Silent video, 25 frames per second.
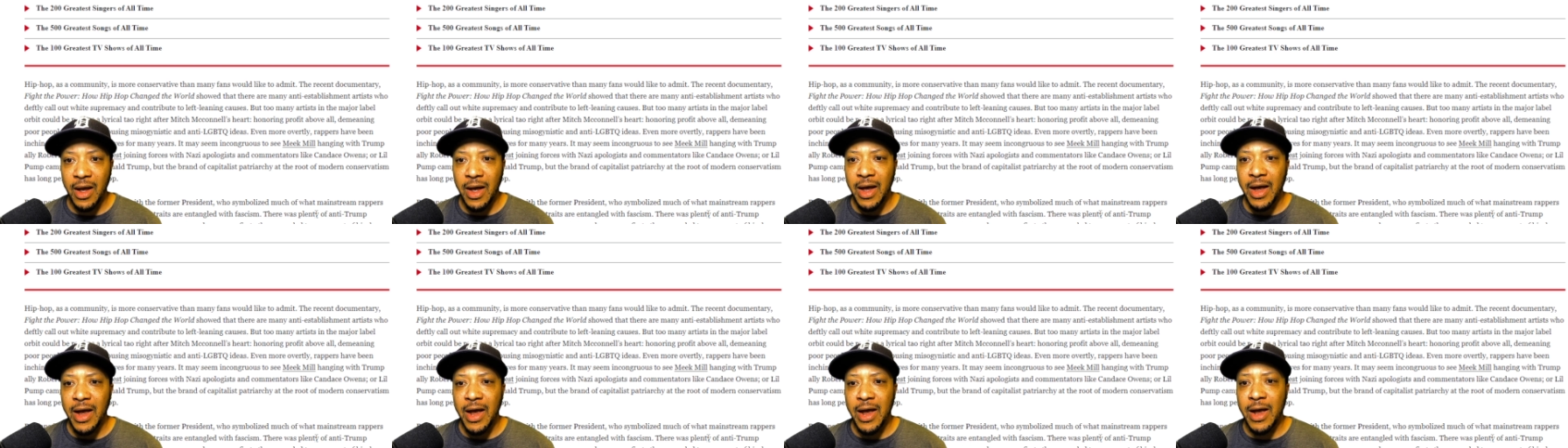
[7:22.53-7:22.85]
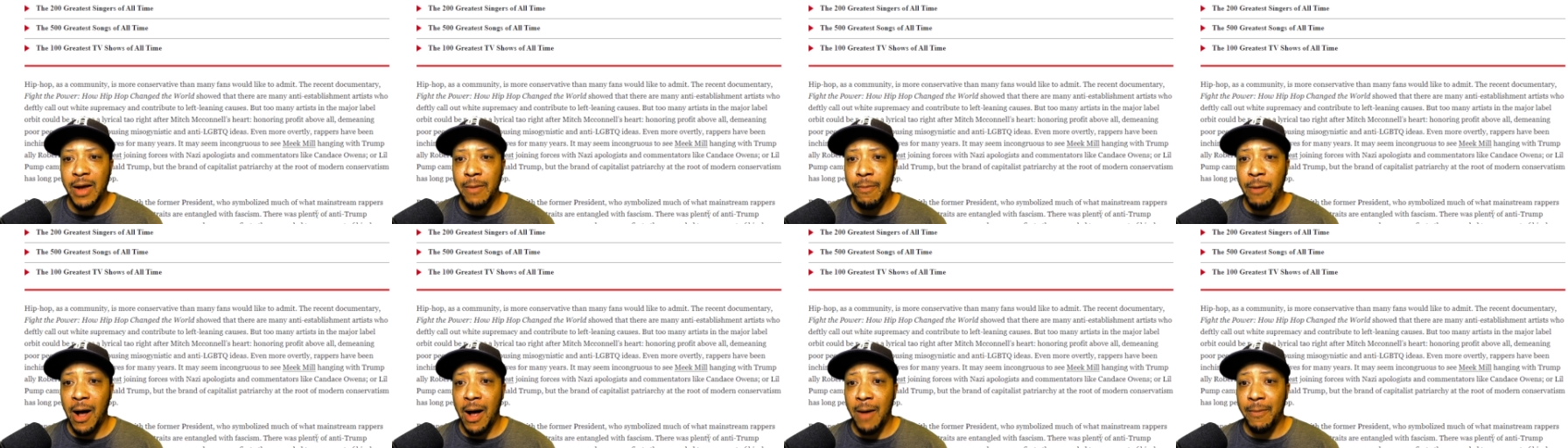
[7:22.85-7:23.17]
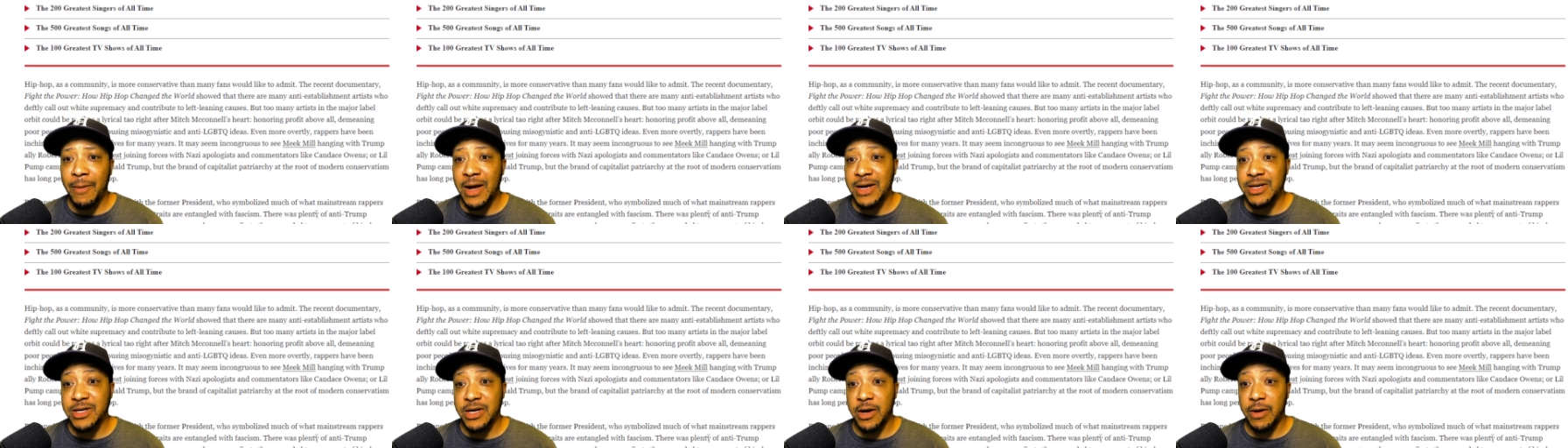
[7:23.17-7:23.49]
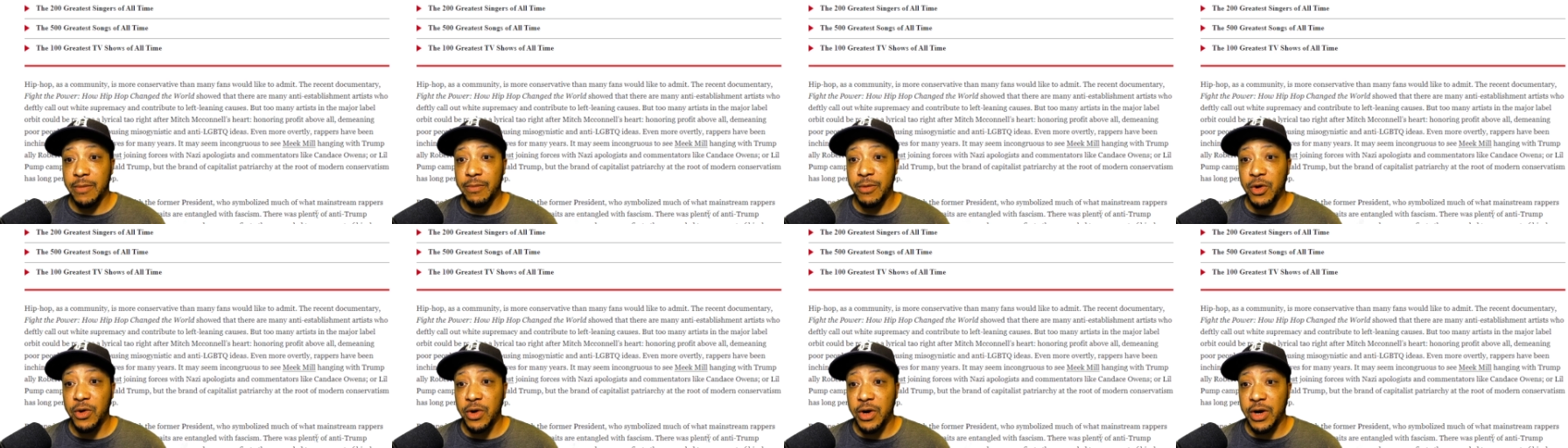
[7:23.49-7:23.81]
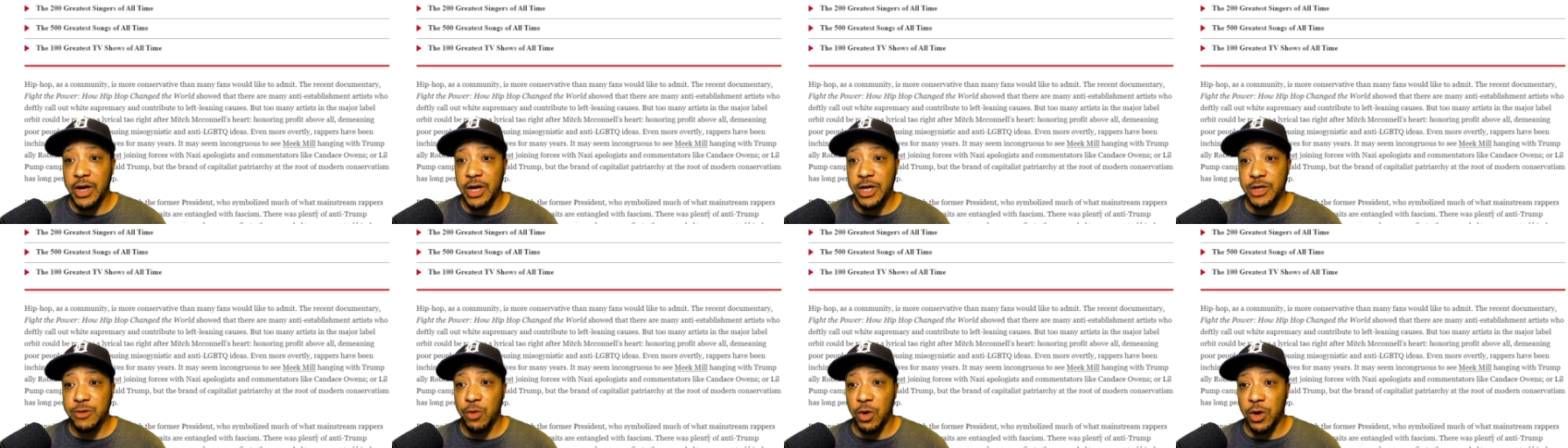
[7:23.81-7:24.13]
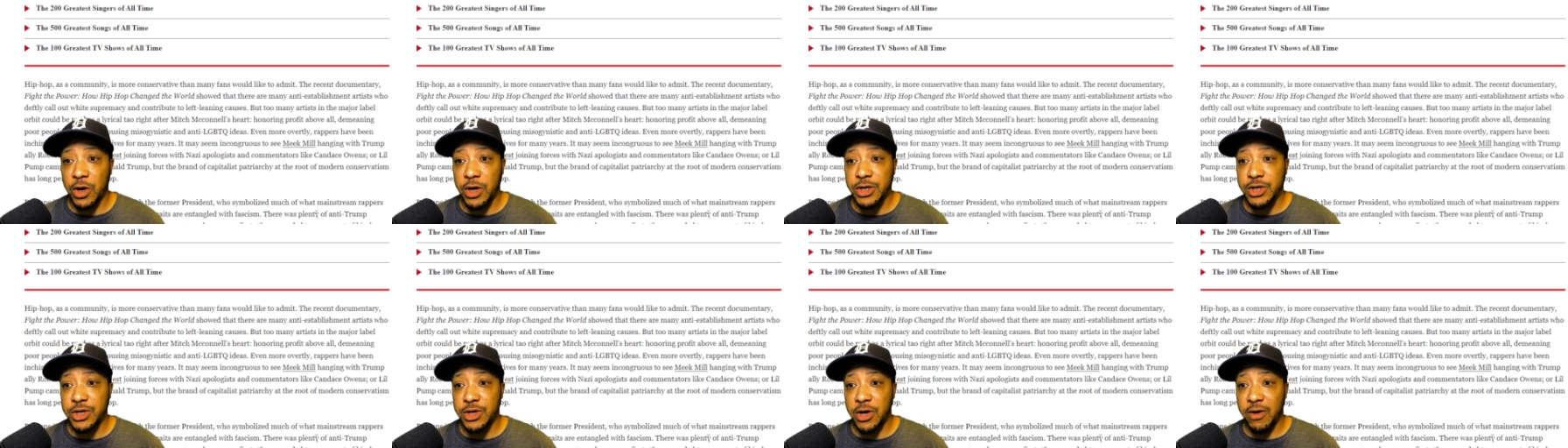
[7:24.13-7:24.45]
Hip hop as a community is more
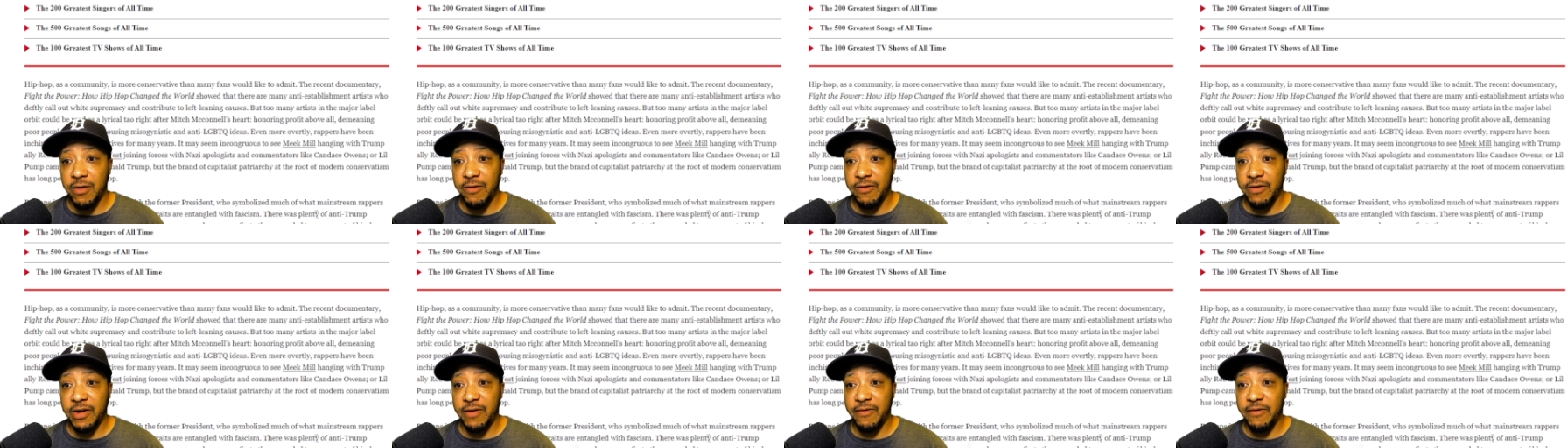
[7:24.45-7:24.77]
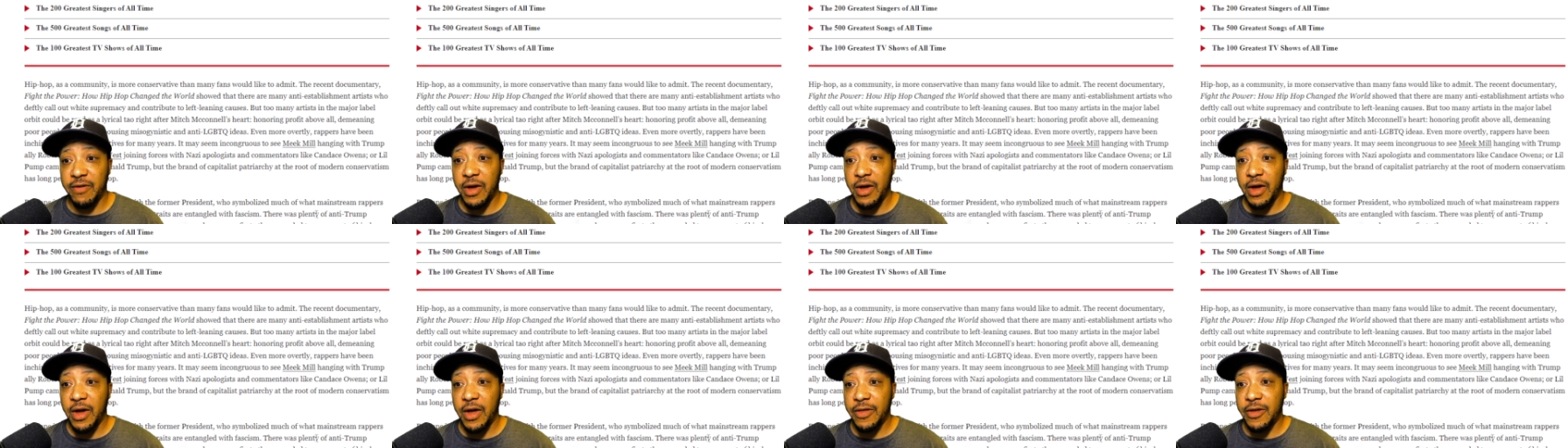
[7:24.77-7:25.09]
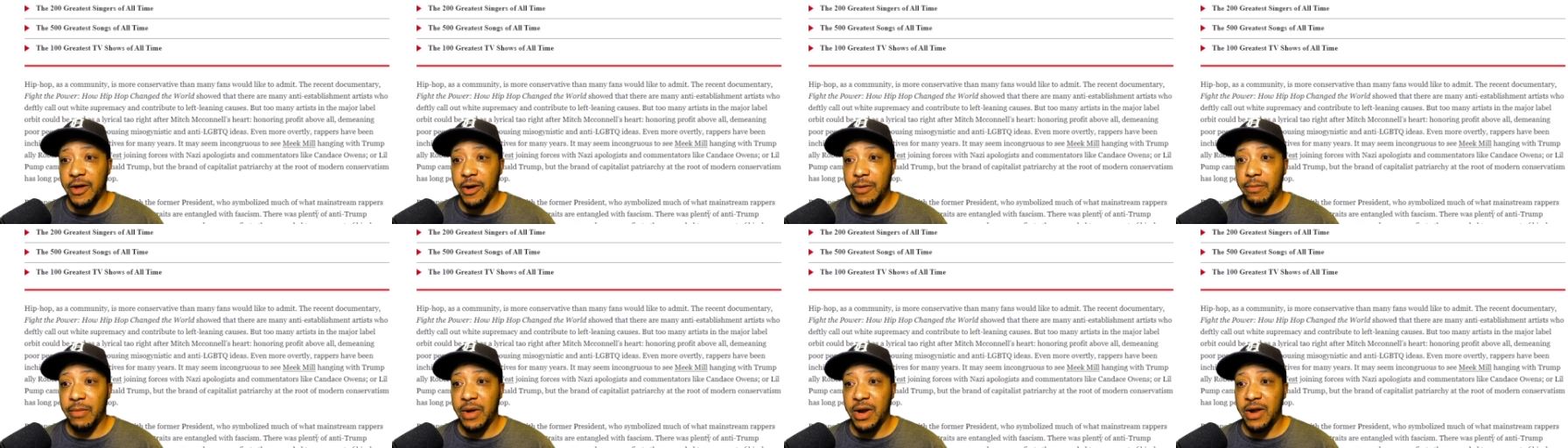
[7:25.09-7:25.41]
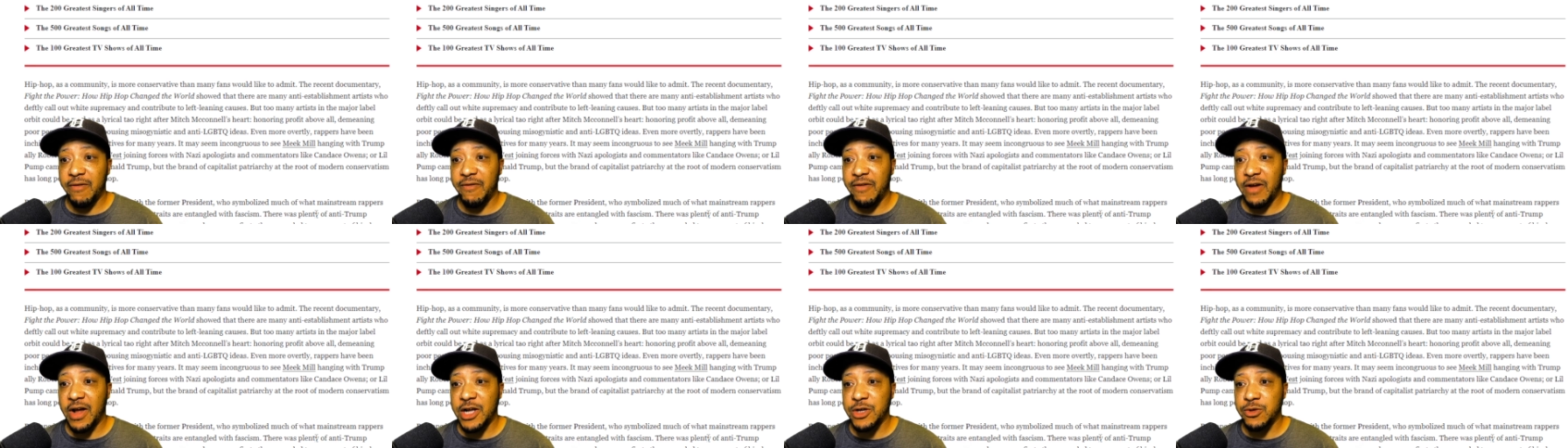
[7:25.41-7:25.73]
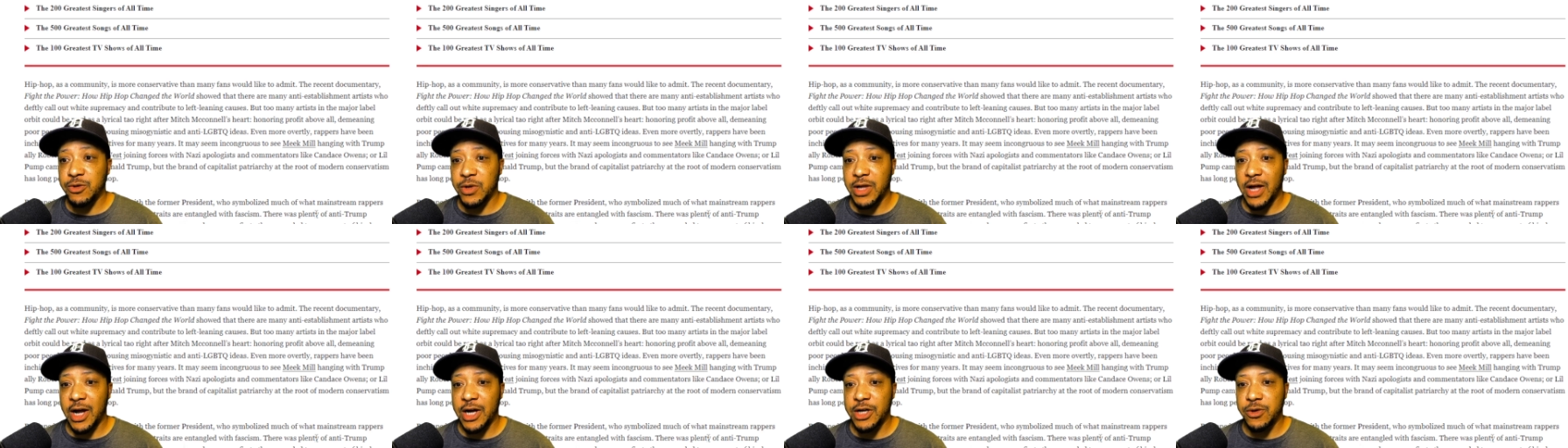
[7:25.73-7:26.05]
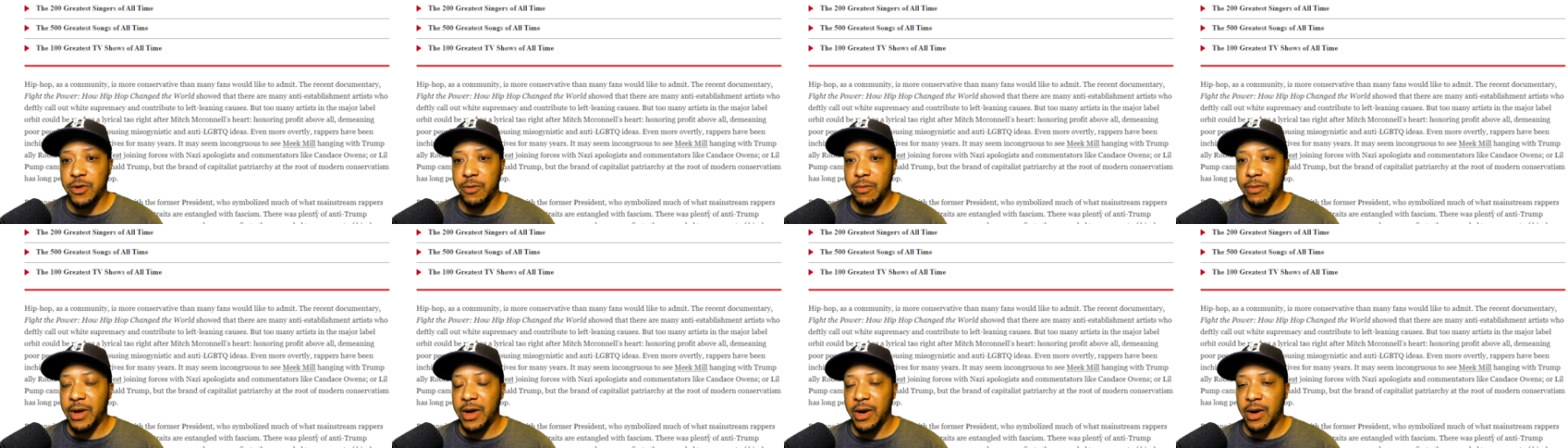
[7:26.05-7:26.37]
conservative than many fans would like to
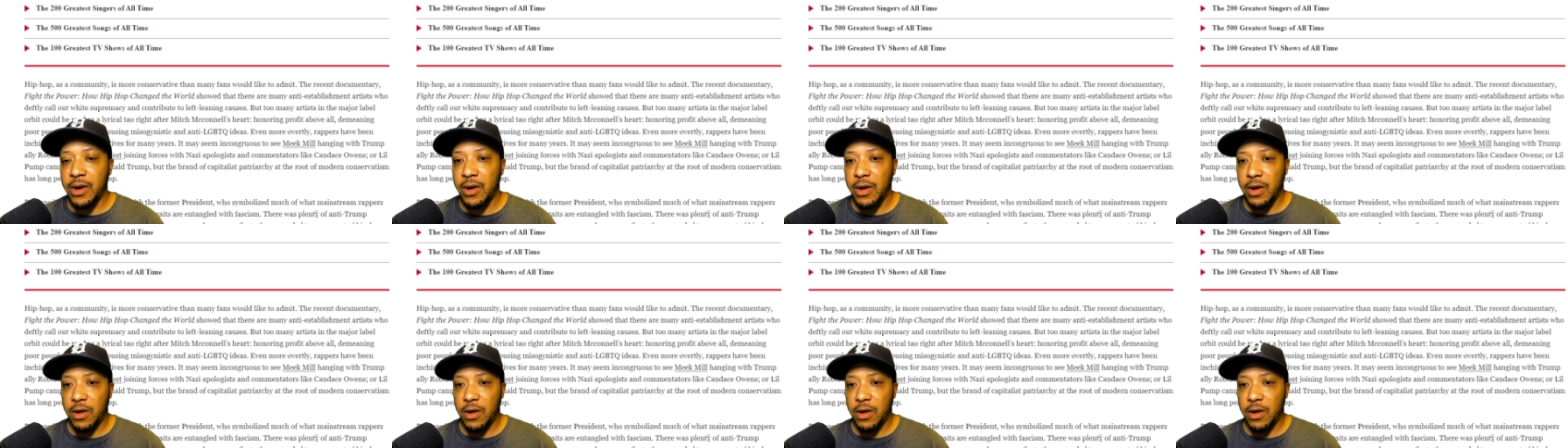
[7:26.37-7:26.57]
admit.